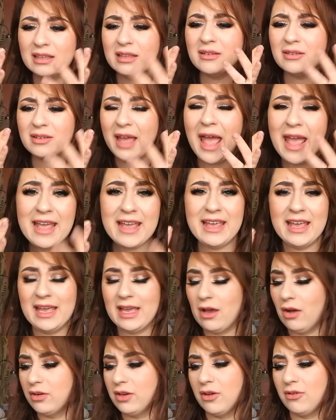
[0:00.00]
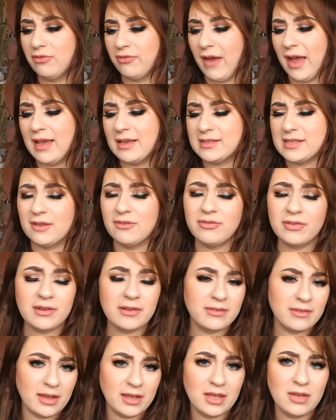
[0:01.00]
cakey on your face. It
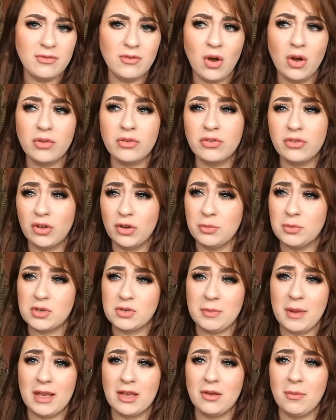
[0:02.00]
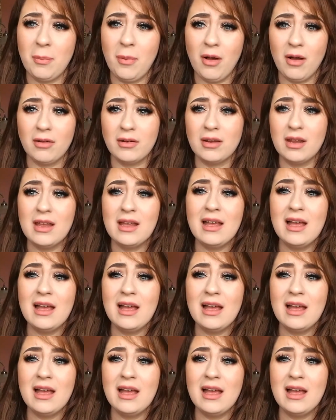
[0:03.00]
feels like you've got so much makeup on,